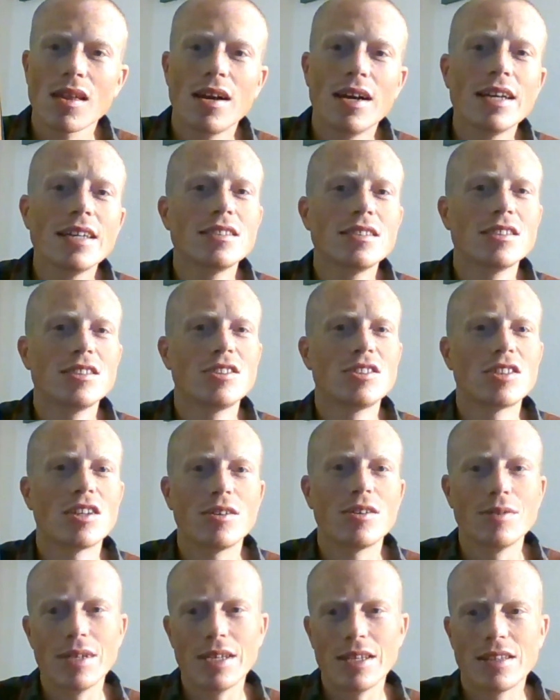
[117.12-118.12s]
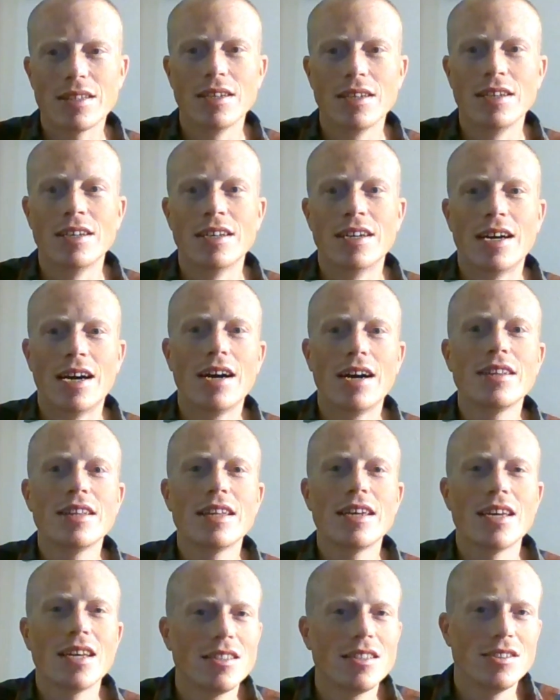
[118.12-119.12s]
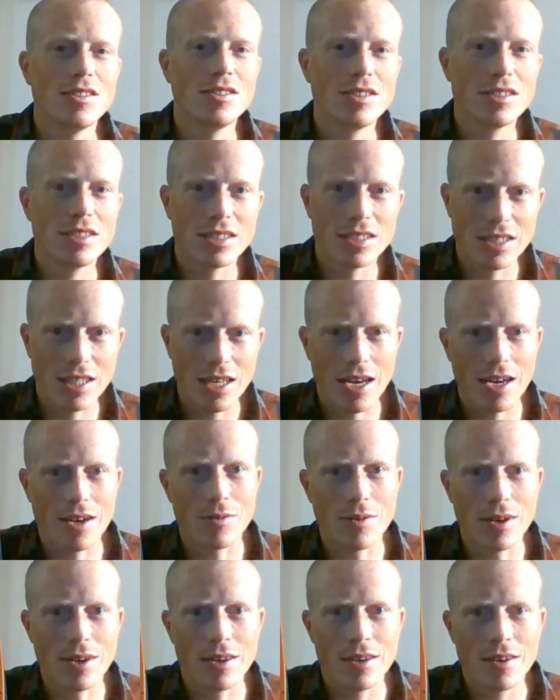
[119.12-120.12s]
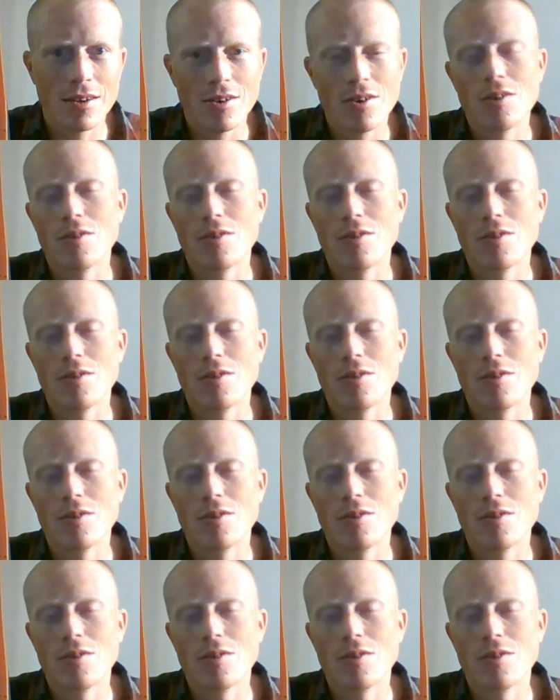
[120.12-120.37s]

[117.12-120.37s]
I guess let's start with, how the heck do you get to Skagway?